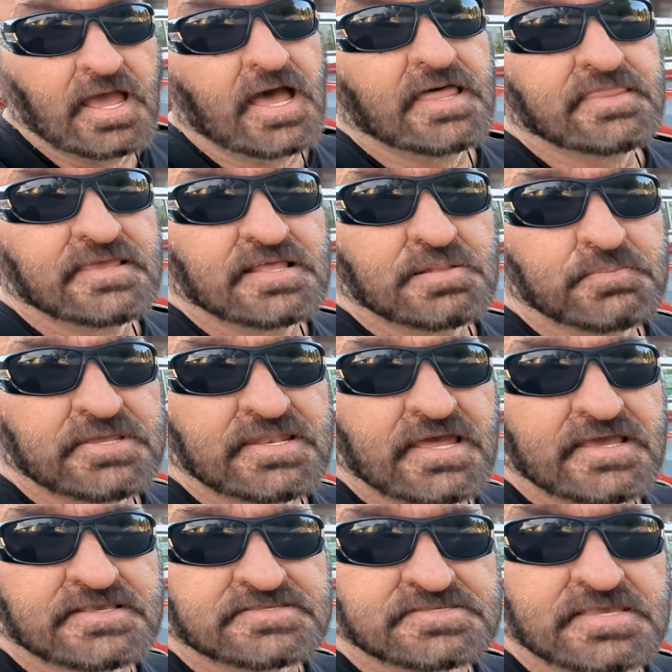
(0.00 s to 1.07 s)
I think it'll be
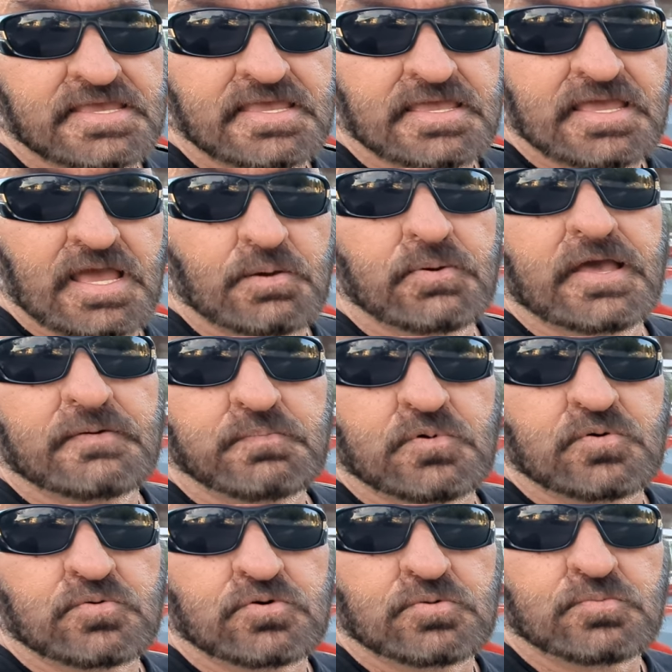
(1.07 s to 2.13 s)
nice. And we have
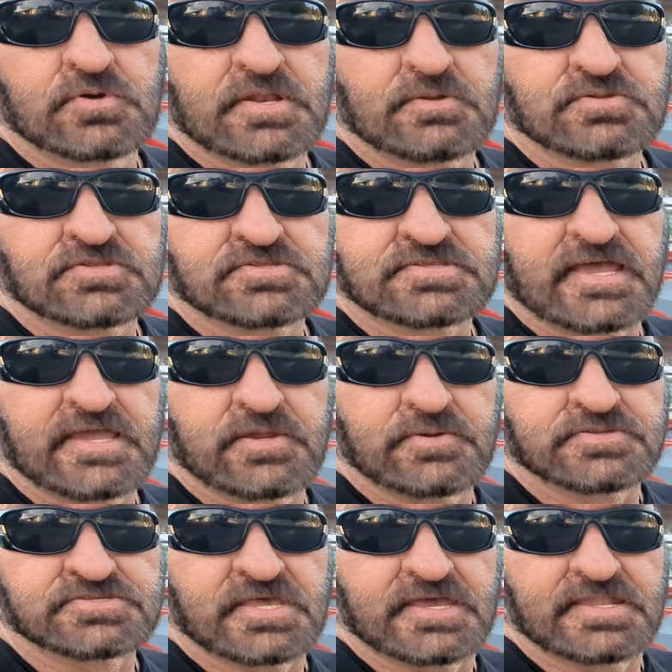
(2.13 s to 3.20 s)
more room without the tire
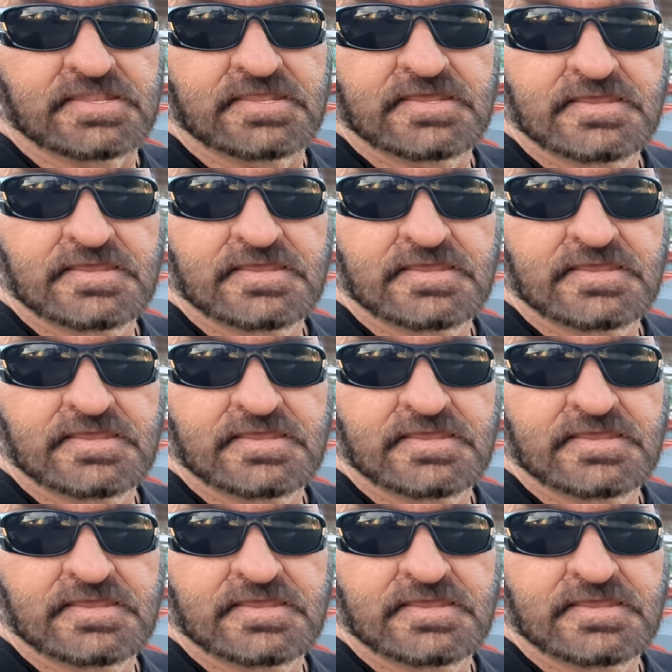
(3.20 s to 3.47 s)
inside.